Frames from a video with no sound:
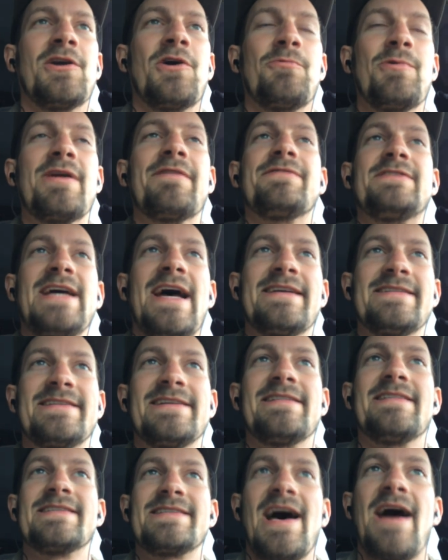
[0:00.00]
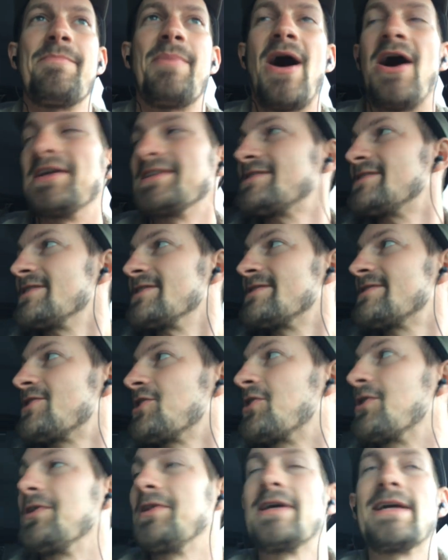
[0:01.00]
We have tested this hypothesis
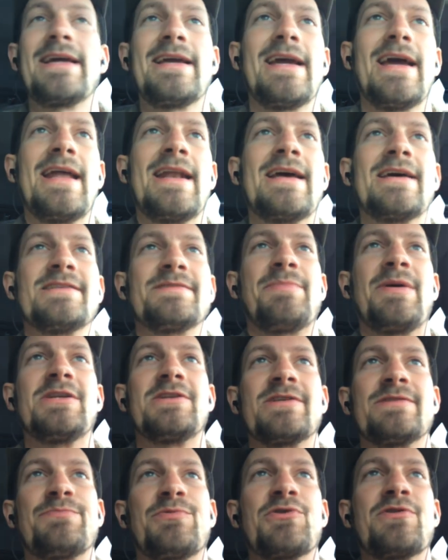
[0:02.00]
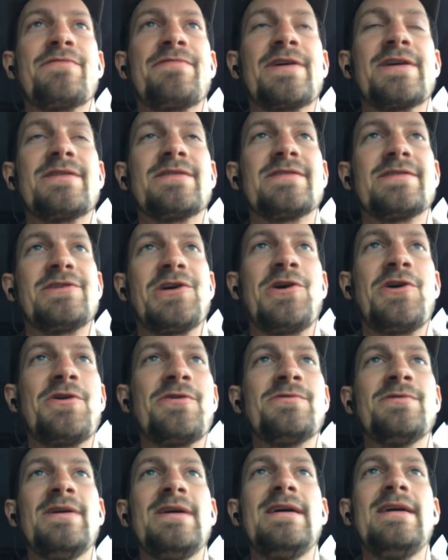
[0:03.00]
thoroughly, and it has been disproven.
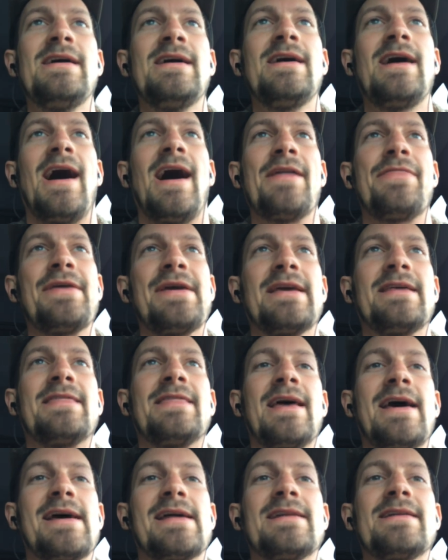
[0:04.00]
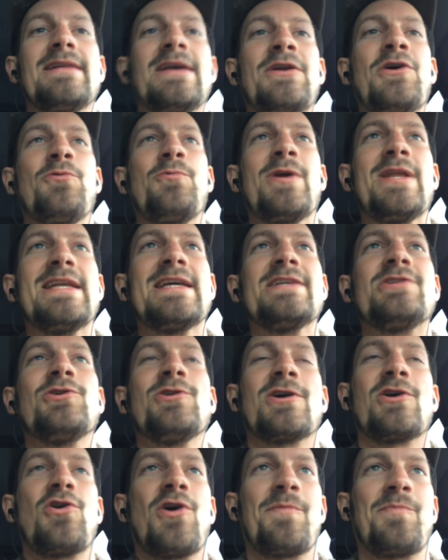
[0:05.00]
So I think that, we need to
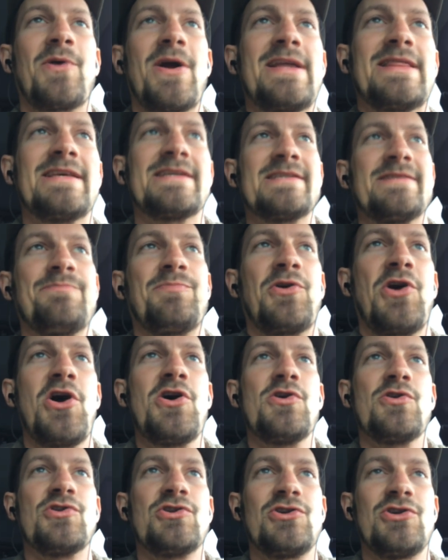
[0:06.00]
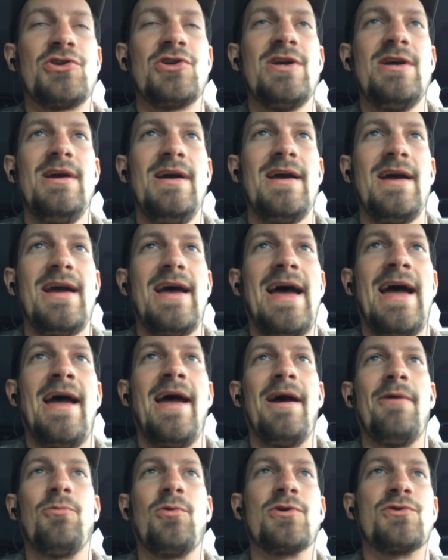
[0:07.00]
incorporate this approach,
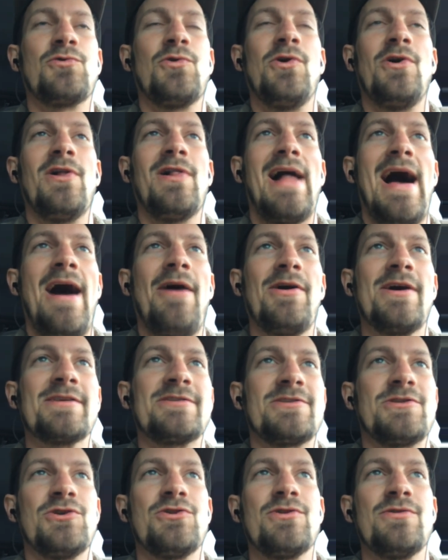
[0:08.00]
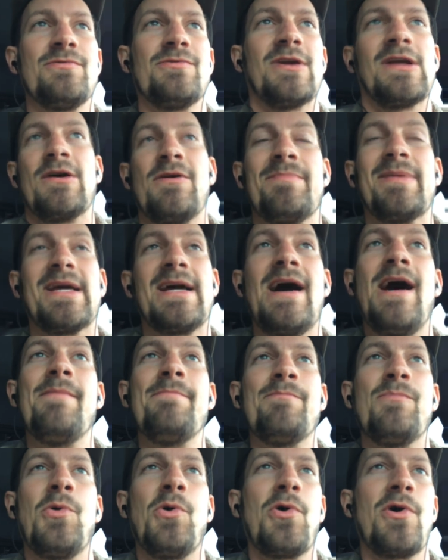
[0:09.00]
which will allow us to,
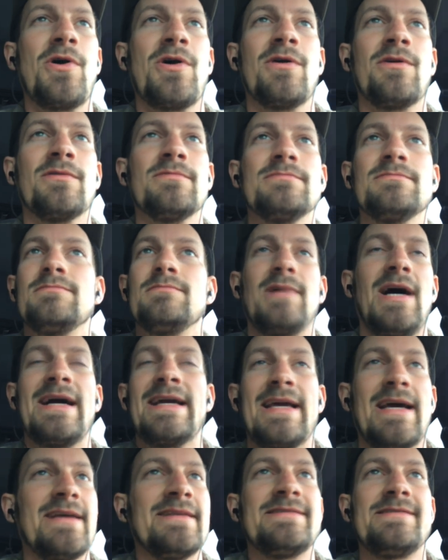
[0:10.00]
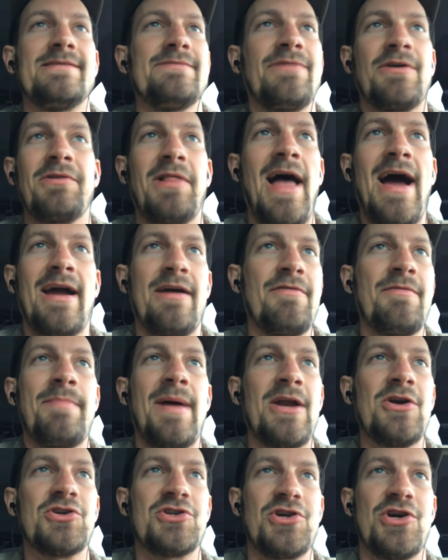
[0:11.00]
become more, I guess, for lack of a
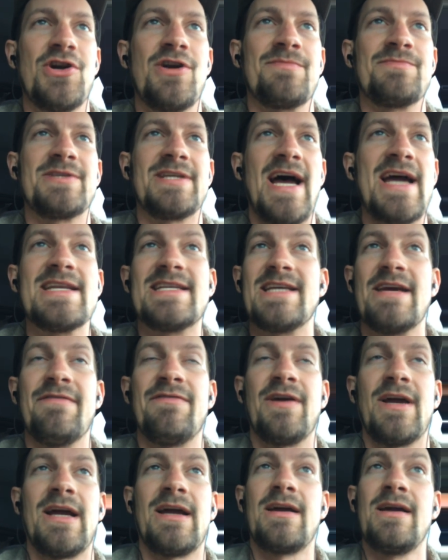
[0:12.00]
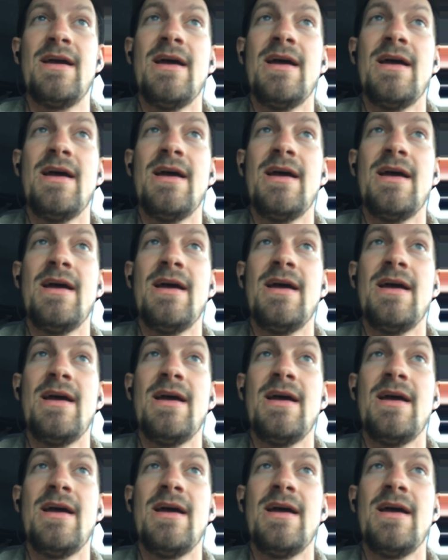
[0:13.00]
better term, scientific